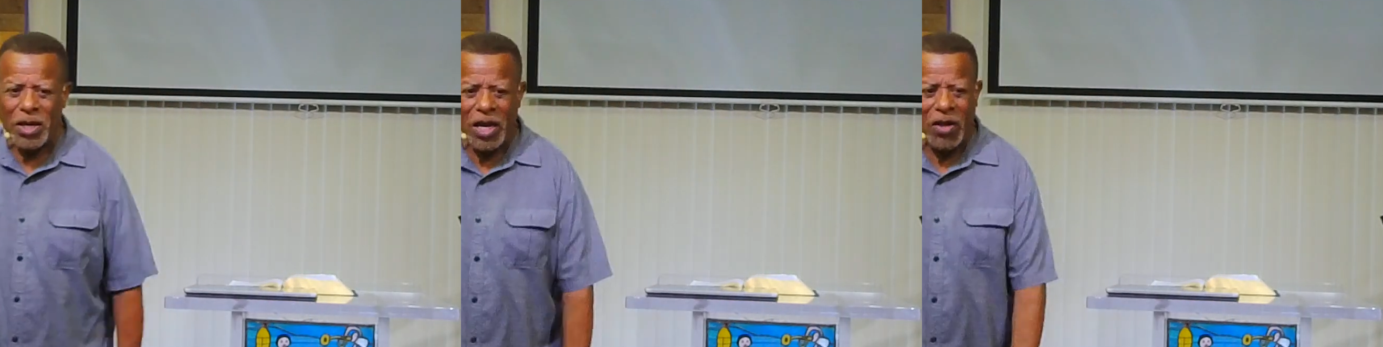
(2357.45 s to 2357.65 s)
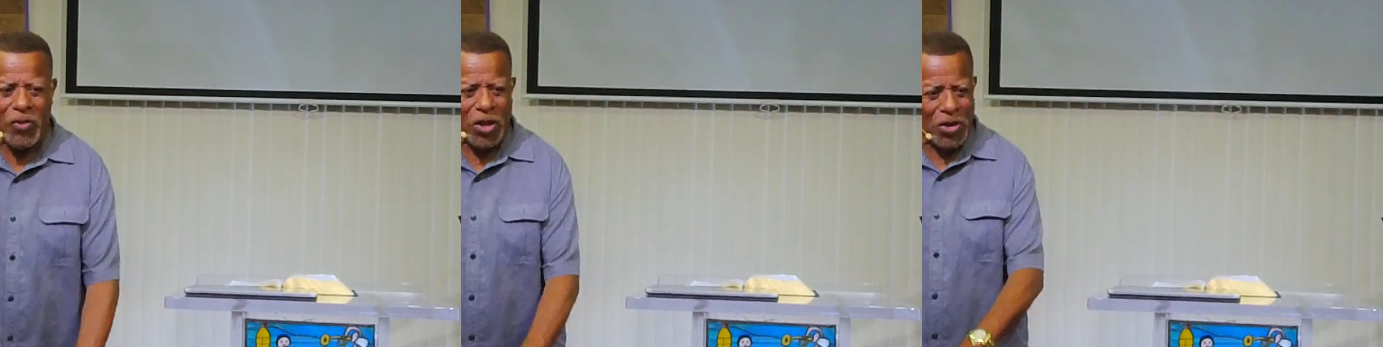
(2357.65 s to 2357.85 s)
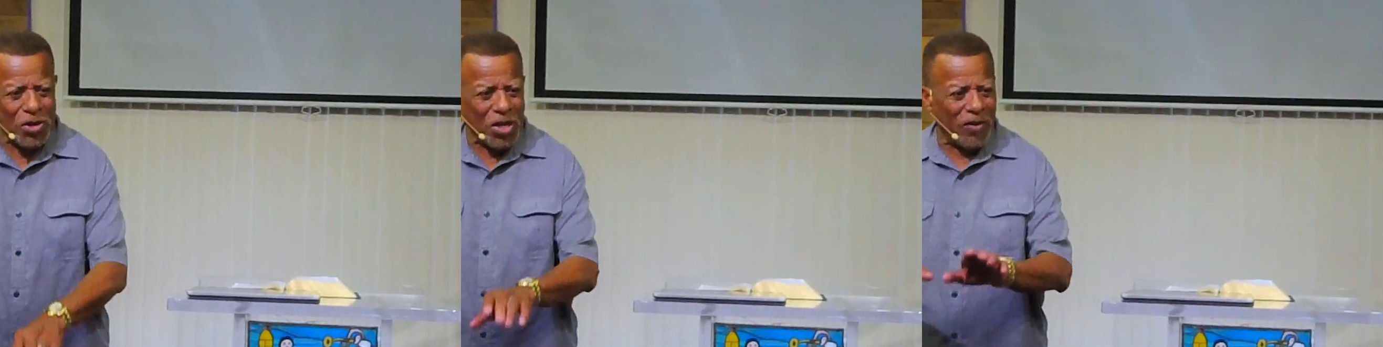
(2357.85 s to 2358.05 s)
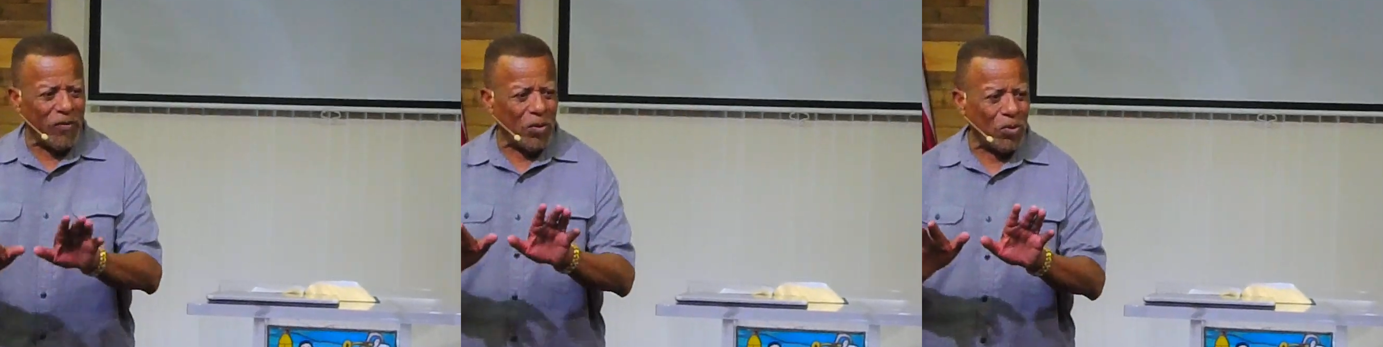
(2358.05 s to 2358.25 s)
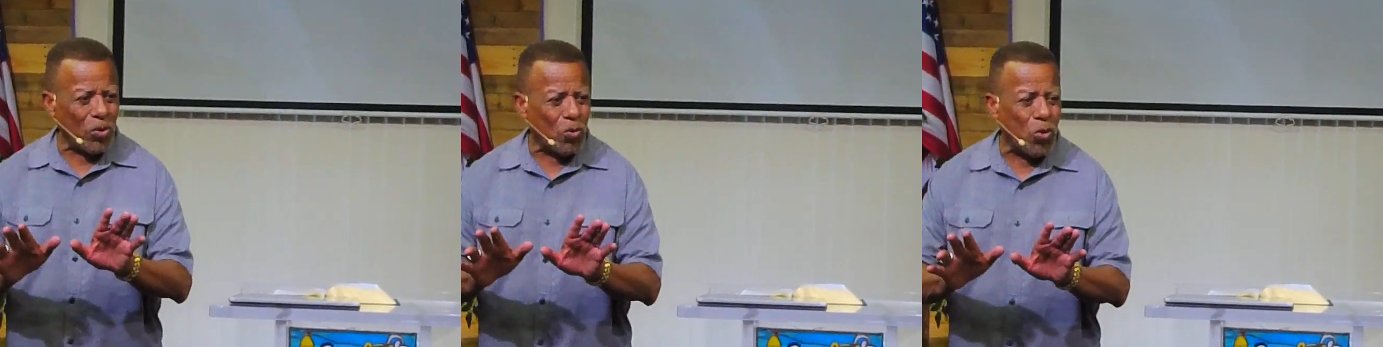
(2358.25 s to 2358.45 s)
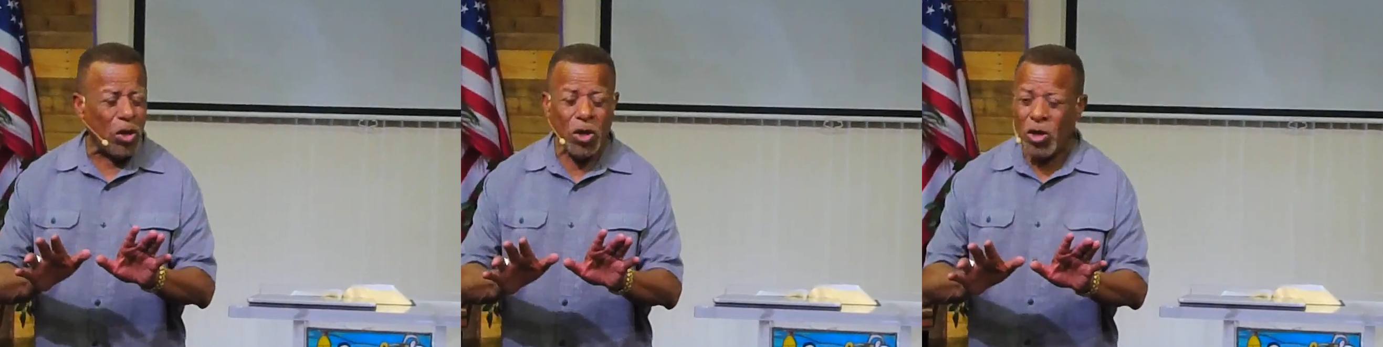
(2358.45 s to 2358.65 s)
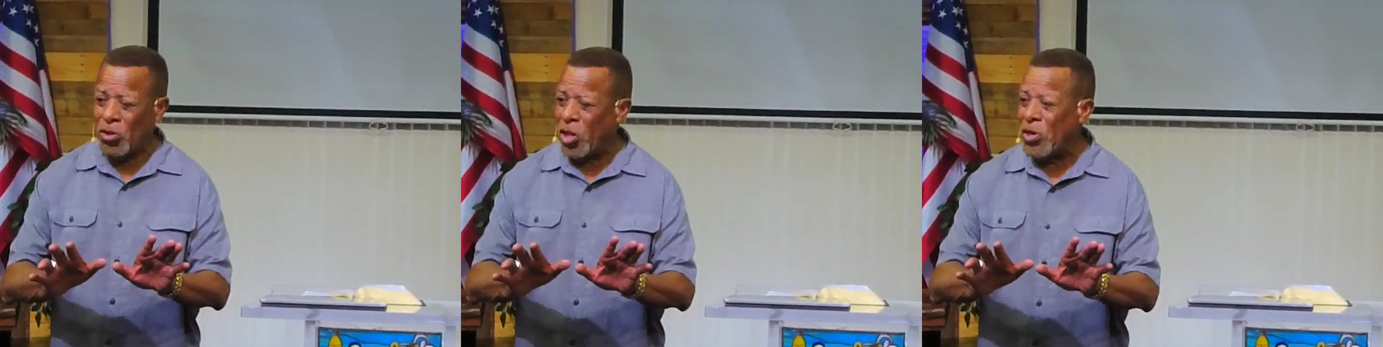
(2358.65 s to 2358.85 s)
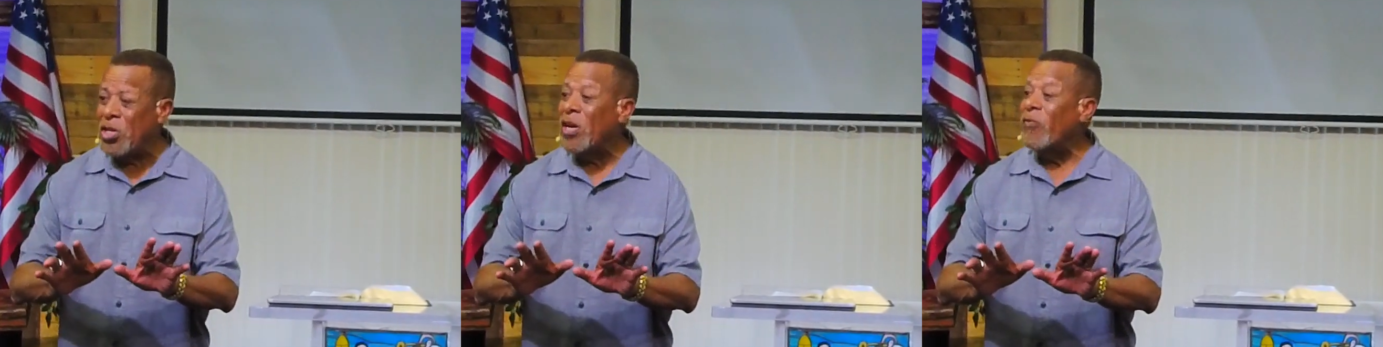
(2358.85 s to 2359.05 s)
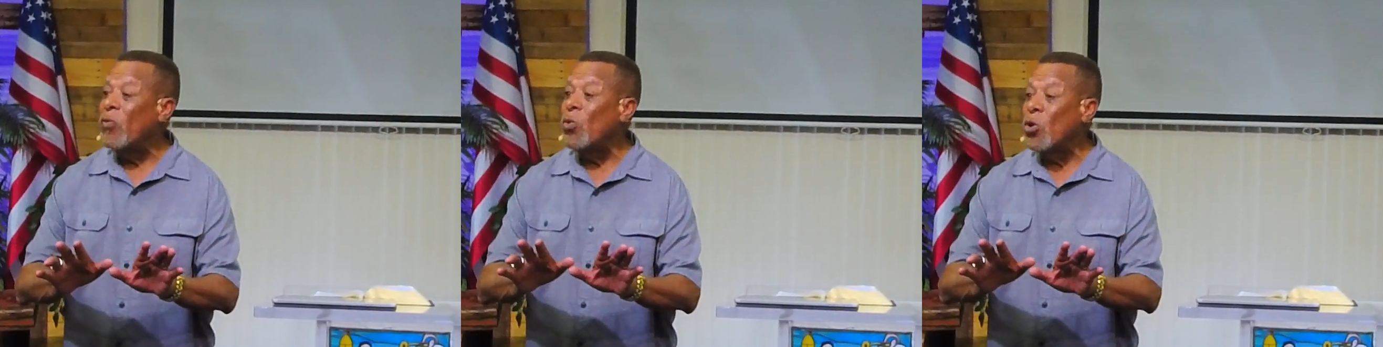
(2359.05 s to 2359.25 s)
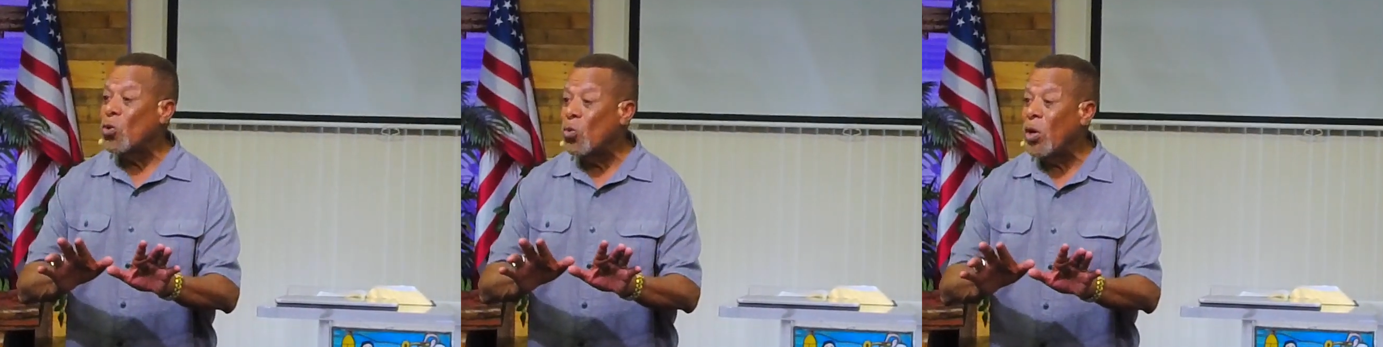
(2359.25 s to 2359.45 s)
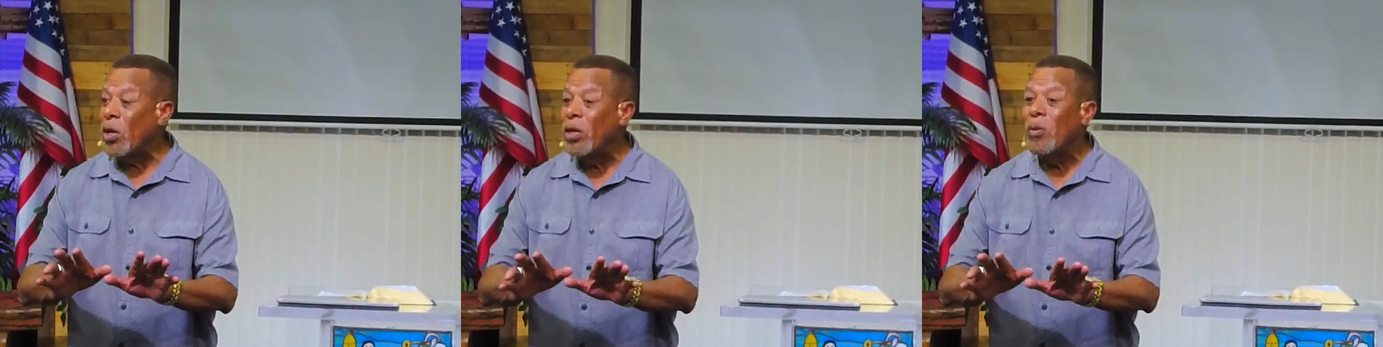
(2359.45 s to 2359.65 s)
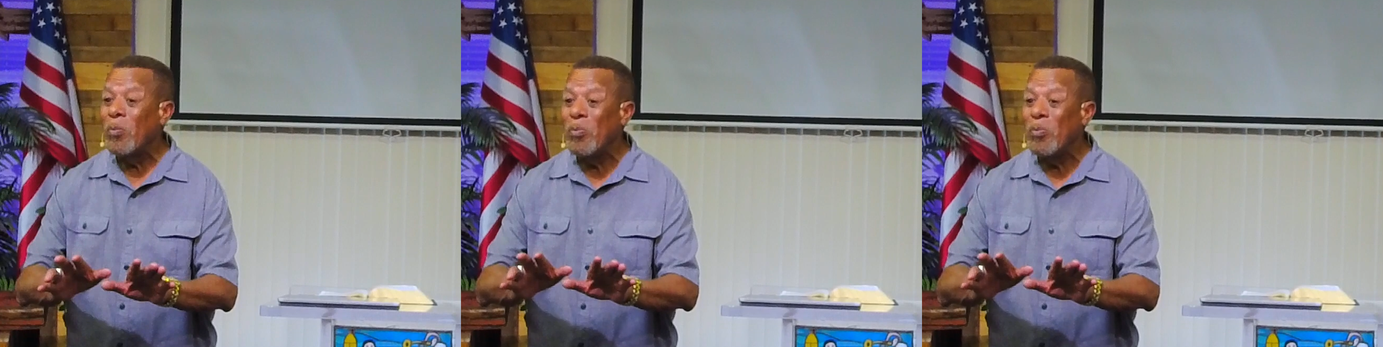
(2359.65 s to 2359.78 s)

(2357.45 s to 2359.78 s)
And the devil will quit. The devil will quit.